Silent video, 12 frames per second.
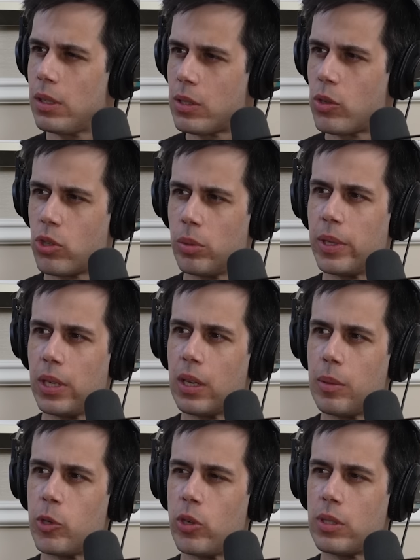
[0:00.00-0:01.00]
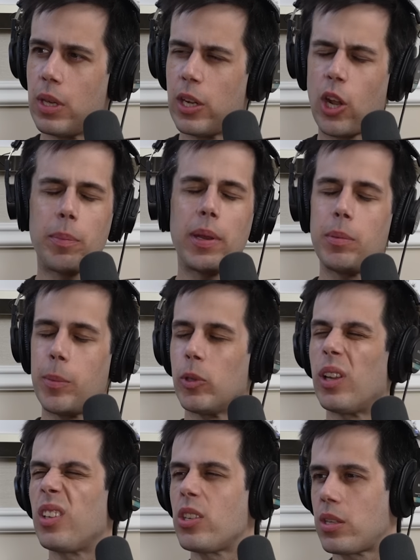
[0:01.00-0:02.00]
uh, social media community, and not many
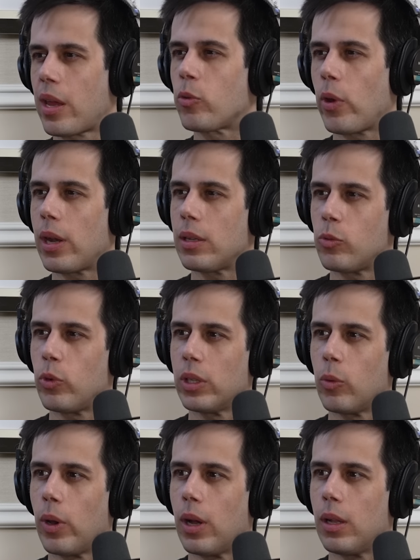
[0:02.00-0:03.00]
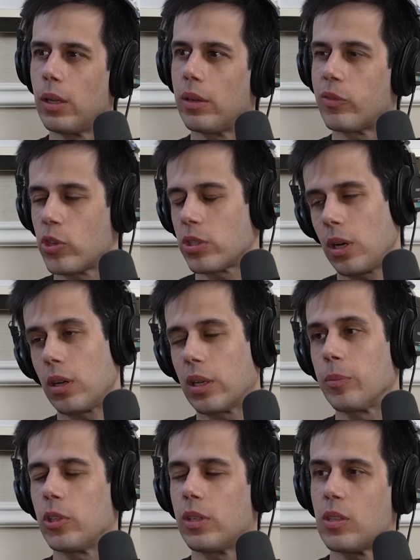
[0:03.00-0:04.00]
people understand Reddit really well. Right. Of course, our
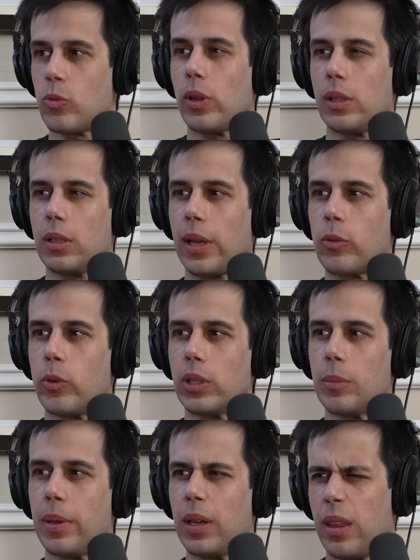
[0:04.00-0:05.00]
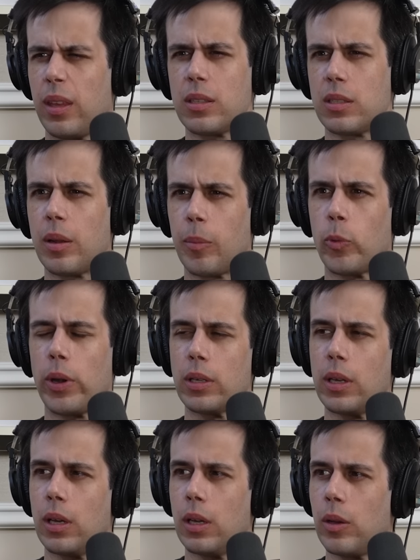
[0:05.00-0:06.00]
community is like really big. I think it's the number
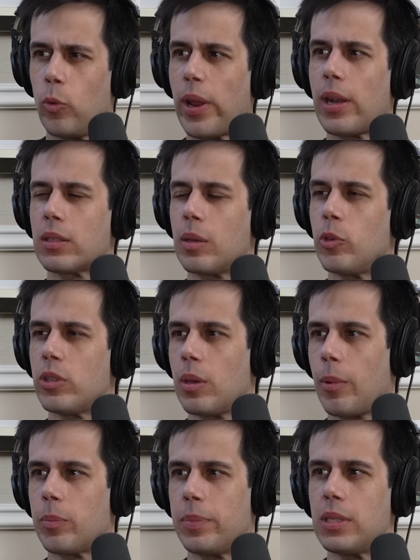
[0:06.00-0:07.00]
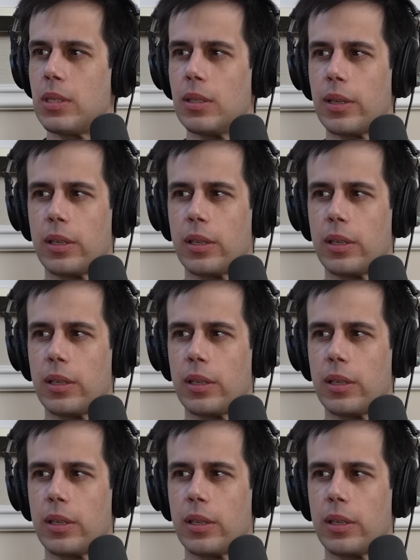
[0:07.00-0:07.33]
one uh, Reddit community about PC and